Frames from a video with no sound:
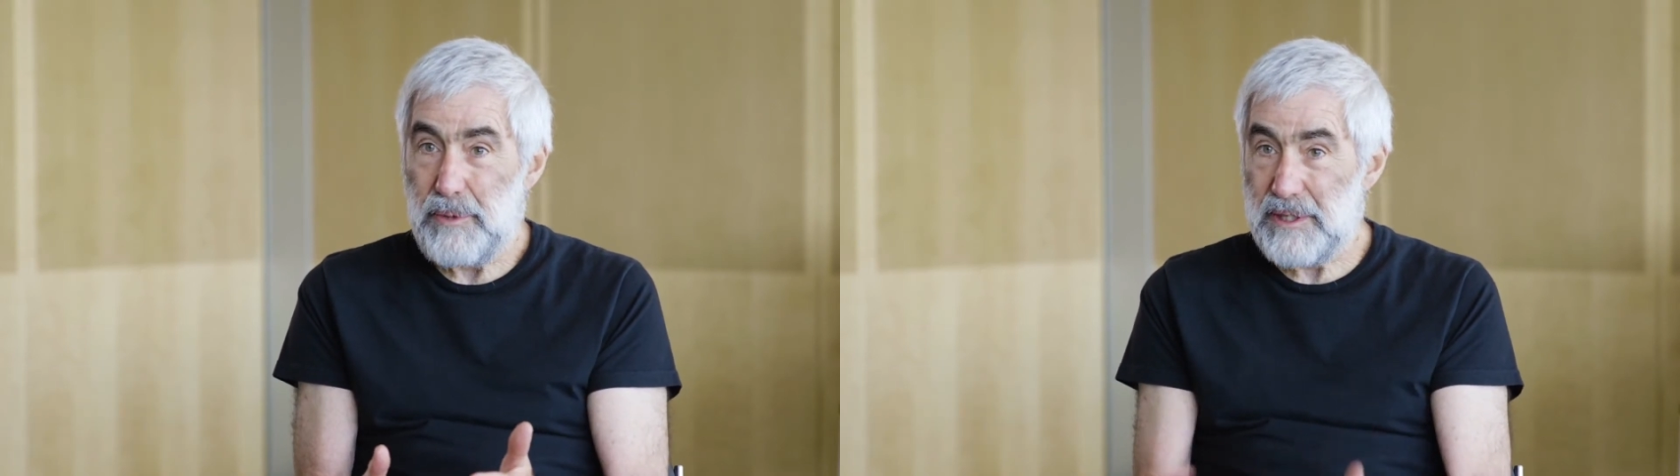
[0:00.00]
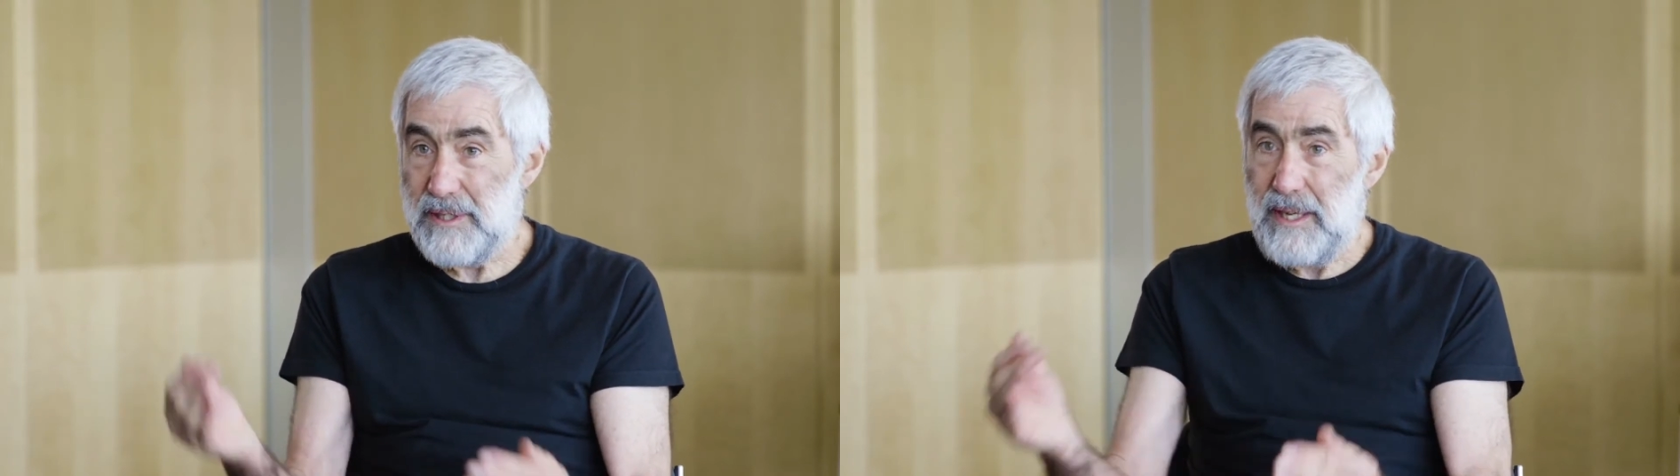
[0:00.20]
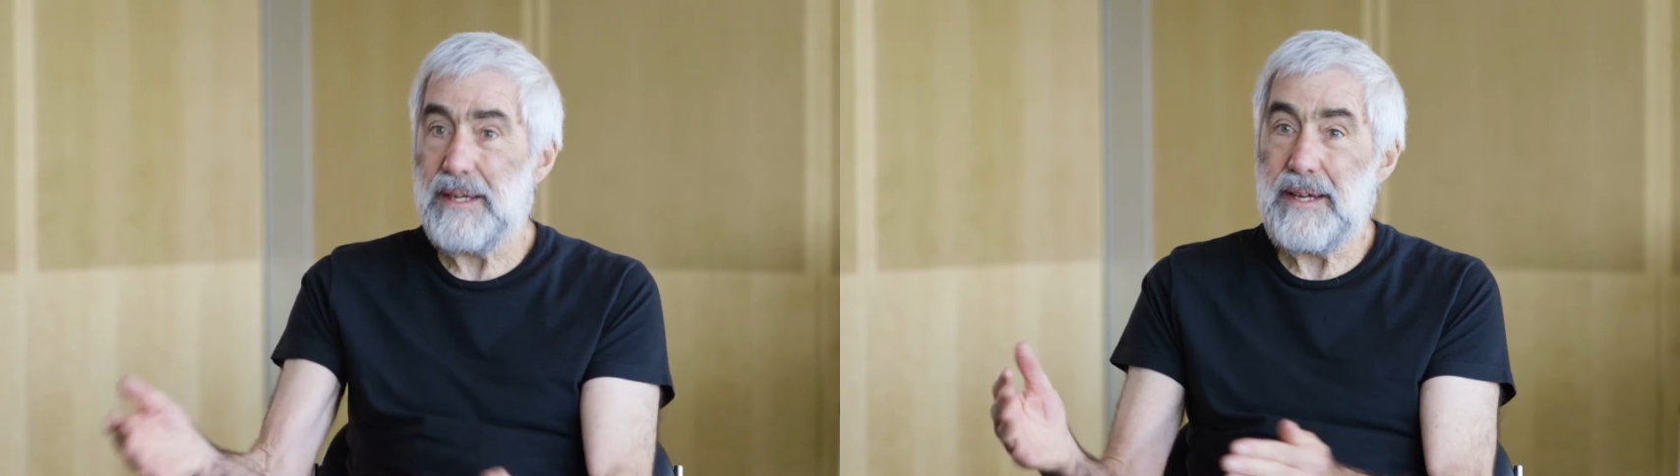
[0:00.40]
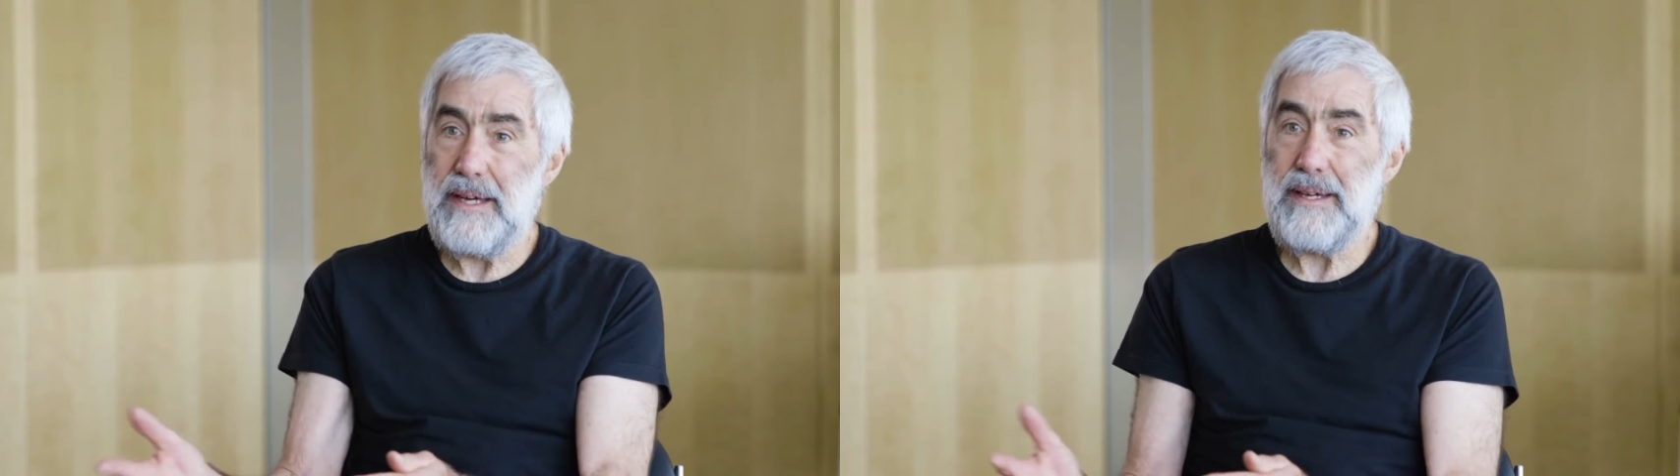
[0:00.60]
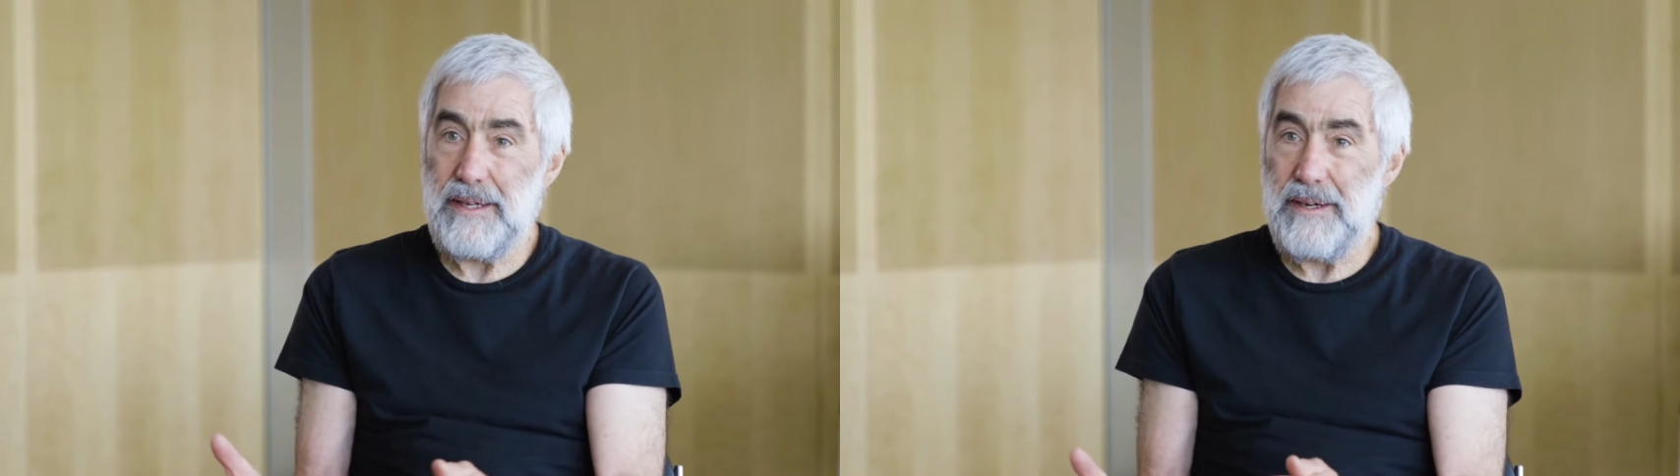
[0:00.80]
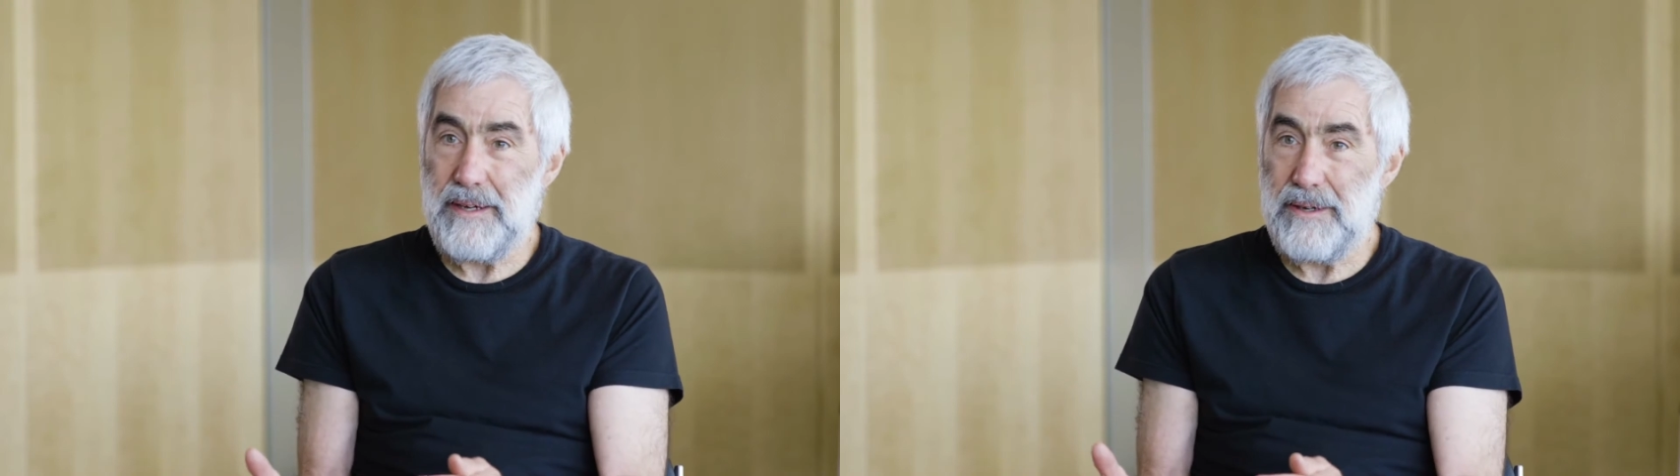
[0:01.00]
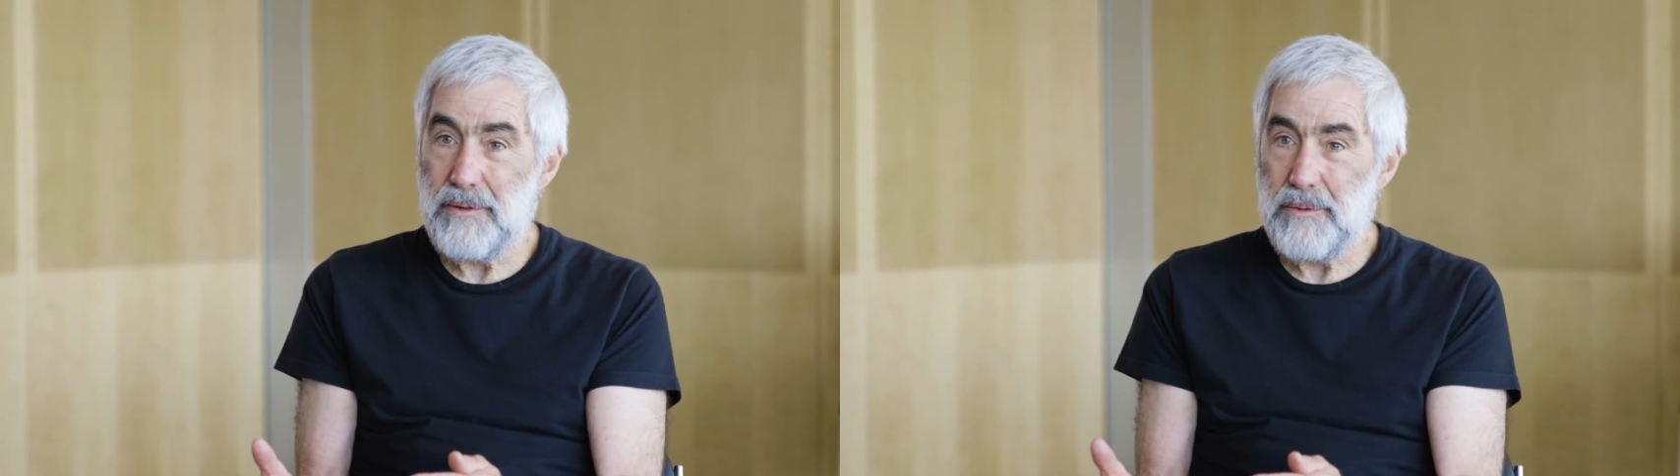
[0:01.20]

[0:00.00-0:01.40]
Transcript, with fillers: by saying, hey, uh,